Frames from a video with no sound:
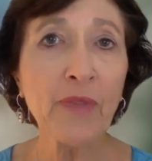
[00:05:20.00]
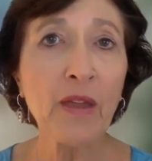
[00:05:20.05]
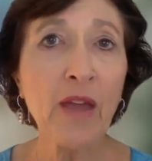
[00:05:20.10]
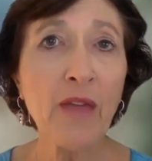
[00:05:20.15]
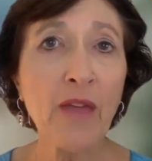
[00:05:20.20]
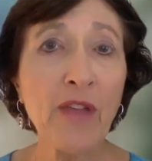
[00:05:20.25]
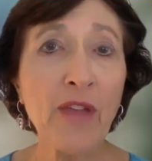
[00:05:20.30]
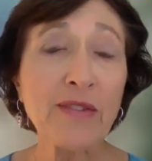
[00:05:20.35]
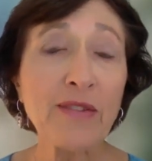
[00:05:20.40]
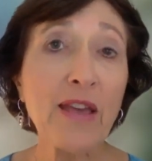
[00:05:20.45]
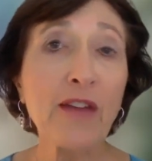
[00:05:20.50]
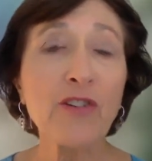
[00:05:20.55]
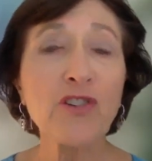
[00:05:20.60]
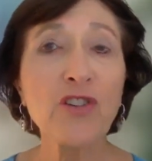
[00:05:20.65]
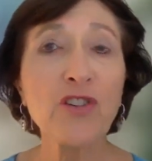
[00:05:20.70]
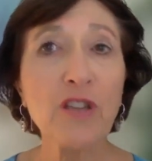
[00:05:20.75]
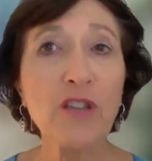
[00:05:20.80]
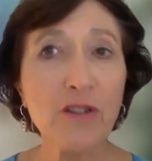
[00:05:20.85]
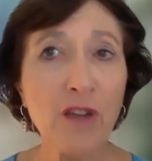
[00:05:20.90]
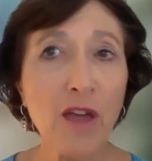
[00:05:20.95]
And that's
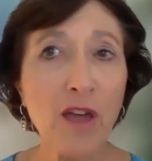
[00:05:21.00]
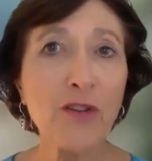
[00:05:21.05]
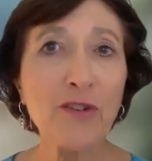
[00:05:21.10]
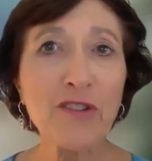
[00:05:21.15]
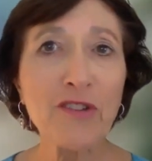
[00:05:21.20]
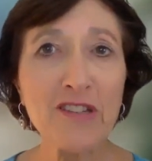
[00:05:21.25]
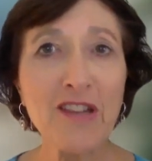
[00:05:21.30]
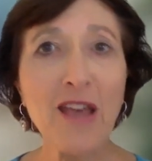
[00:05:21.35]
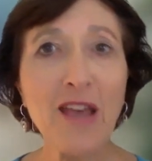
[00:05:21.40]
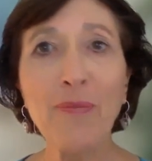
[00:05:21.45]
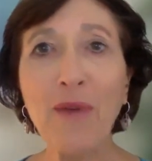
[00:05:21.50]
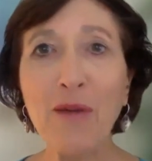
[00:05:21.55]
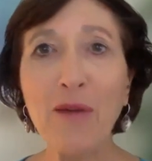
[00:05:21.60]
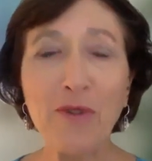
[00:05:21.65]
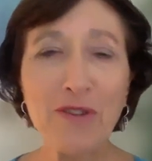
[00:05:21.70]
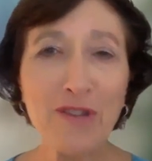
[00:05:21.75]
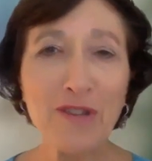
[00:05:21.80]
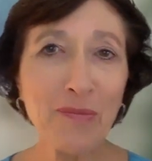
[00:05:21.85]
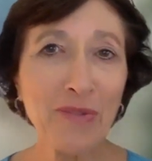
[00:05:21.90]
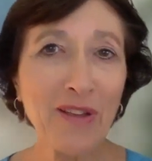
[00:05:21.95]
actually another step I
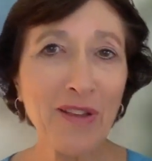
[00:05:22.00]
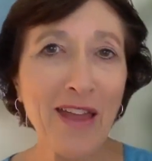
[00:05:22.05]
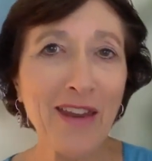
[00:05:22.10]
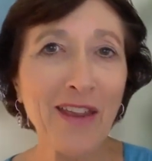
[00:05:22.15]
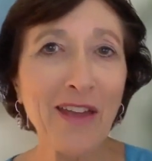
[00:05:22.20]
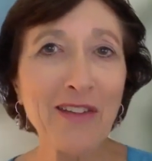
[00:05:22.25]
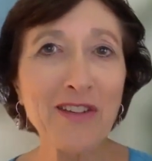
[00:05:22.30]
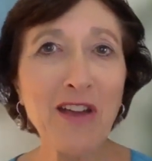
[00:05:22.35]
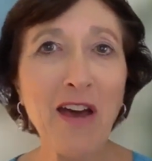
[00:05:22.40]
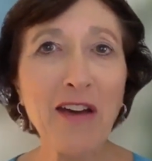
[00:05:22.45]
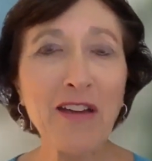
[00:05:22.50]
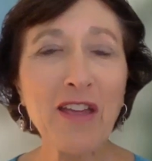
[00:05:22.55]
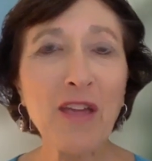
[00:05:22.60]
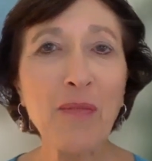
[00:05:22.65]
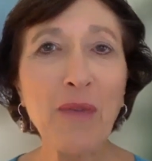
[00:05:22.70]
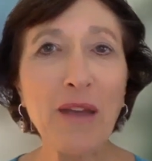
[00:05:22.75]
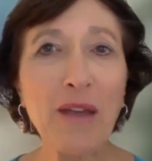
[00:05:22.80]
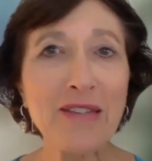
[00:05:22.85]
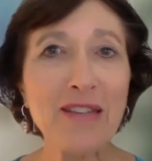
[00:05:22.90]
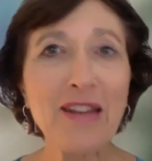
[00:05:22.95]
wasn't planning on talking
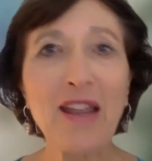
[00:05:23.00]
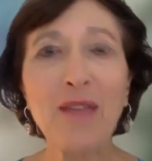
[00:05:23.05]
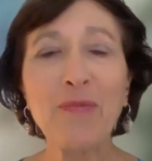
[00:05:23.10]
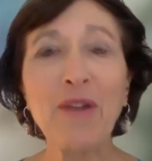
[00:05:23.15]
about today,